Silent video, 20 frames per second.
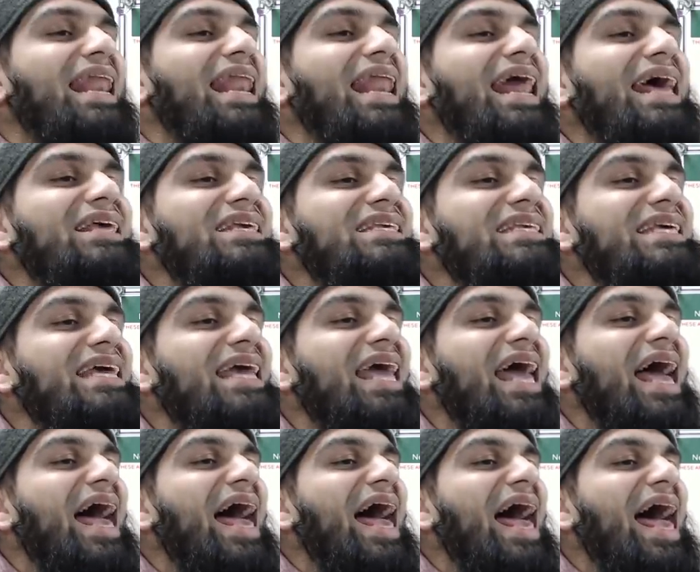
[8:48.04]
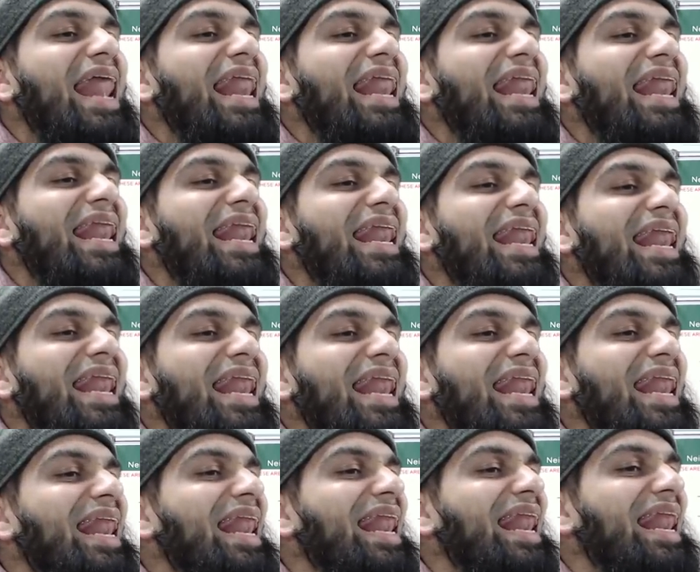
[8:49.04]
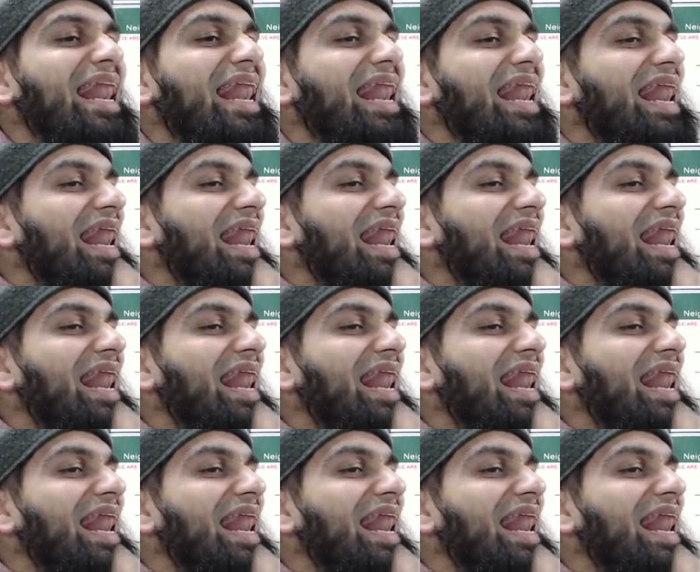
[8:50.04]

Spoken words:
And you see Al.